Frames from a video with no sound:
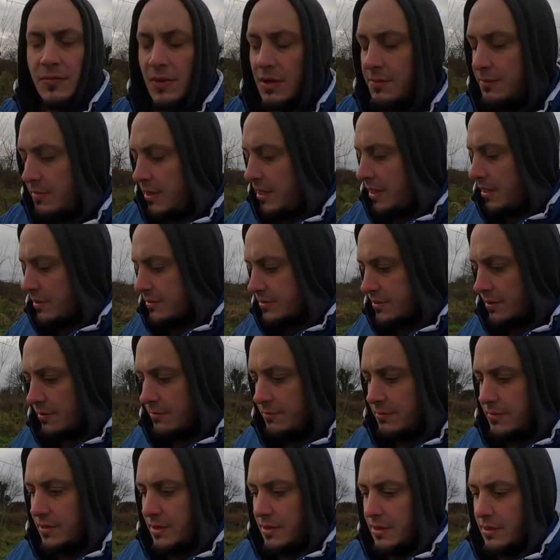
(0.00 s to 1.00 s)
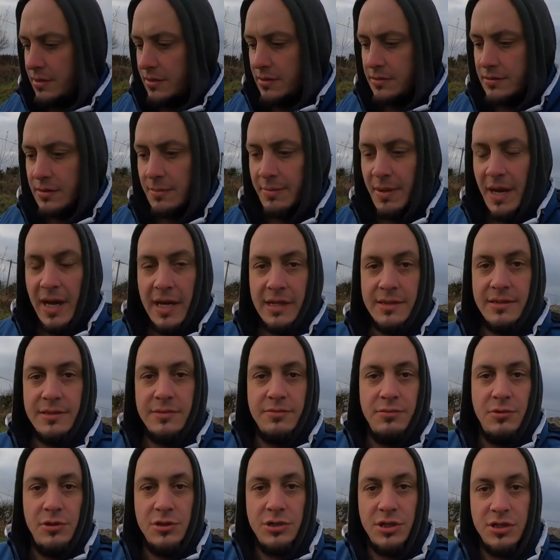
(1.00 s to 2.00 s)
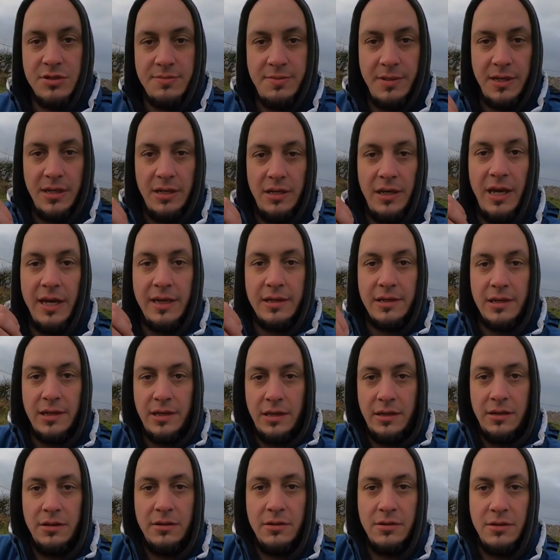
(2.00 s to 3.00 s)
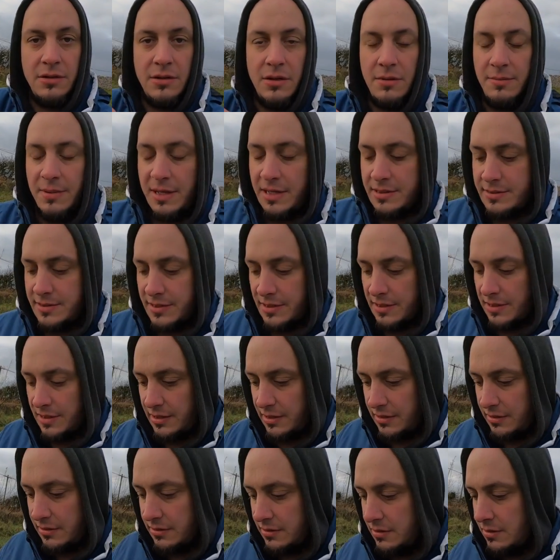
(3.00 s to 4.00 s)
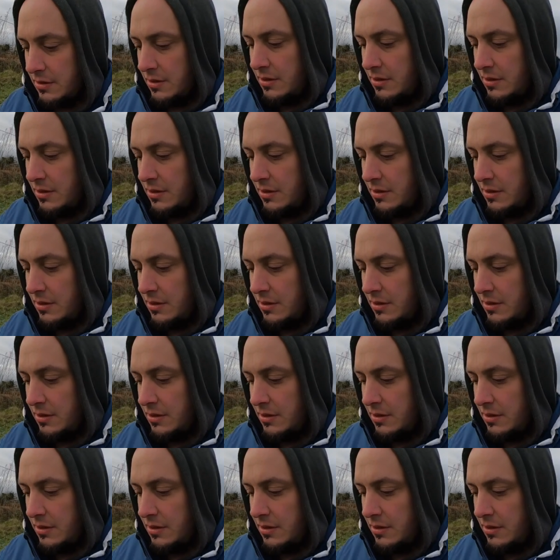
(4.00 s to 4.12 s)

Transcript: make some, the paths will just be lightly basically